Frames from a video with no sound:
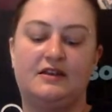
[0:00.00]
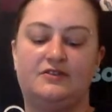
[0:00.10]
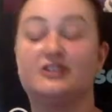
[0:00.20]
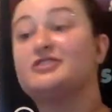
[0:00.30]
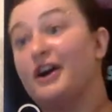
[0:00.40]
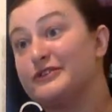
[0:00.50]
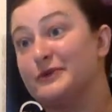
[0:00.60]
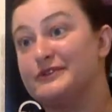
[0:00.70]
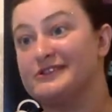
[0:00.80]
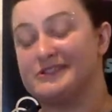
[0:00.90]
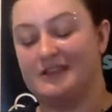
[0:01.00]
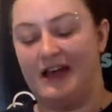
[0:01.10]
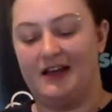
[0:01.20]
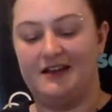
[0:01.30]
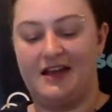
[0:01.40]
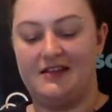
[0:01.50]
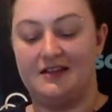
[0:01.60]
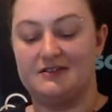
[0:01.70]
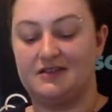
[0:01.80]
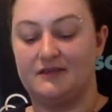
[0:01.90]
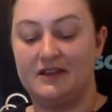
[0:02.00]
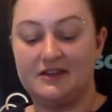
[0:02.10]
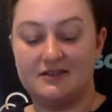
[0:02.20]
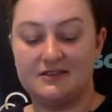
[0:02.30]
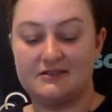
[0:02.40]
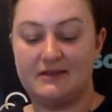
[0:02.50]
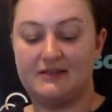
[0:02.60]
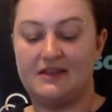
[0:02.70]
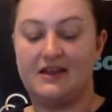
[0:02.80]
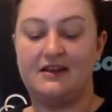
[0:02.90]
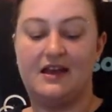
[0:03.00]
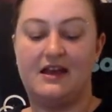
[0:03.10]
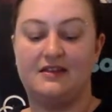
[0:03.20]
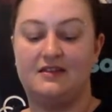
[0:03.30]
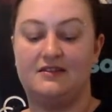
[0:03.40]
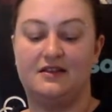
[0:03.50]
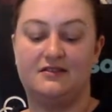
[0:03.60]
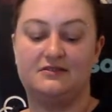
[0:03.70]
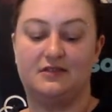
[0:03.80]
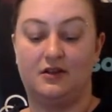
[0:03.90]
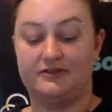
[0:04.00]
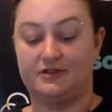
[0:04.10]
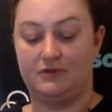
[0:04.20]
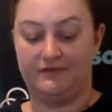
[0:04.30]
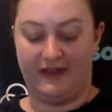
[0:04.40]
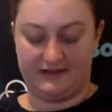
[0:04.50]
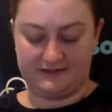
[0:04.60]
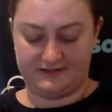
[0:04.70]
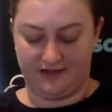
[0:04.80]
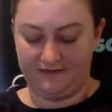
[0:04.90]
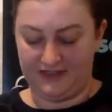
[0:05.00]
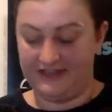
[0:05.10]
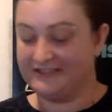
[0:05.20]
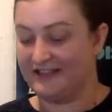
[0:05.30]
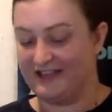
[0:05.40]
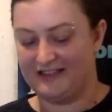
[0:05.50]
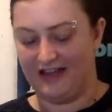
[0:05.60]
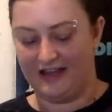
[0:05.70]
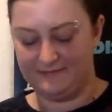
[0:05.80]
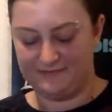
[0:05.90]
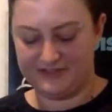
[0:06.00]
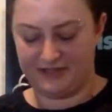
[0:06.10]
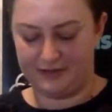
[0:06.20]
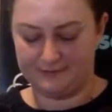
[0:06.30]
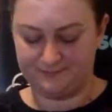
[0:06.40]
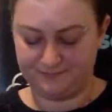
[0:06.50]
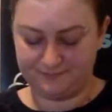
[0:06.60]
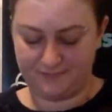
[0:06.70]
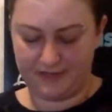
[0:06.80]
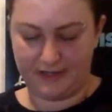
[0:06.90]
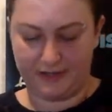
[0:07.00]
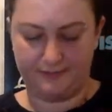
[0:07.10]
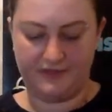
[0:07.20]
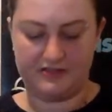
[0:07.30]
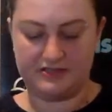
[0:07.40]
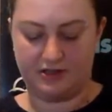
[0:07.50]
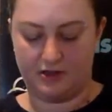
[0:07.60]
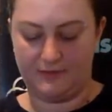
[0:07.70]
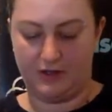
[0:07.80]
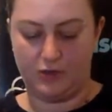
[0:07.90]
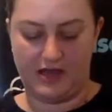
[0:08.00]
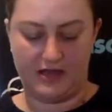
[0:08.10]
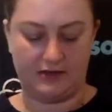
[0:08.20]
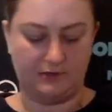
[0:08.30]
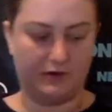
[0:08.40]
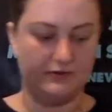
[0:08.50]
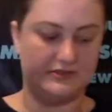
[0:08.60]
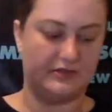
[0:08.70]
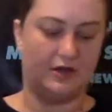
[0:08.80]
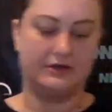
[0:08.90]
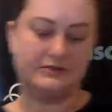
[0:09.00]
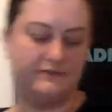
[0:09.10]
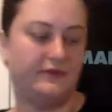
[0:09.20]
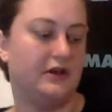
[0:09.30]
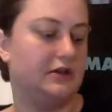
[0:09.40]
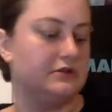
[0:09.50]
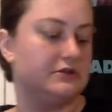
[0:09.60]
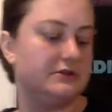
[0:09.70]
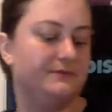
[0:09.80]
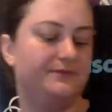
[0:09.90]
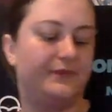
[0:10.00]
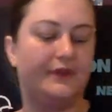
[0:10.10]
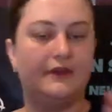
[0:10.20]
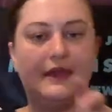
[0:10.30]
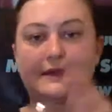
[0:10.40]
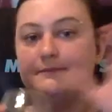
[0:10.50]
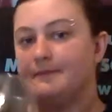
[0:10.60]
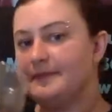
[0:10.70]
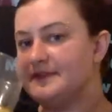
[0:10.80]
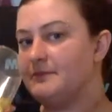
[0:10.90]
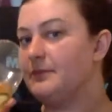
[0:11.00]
there's consequences to that. And there's convenient things about that. And then there's long term effects of things like that. So, it's just all about weighing the pros and cons of things. Okay, sit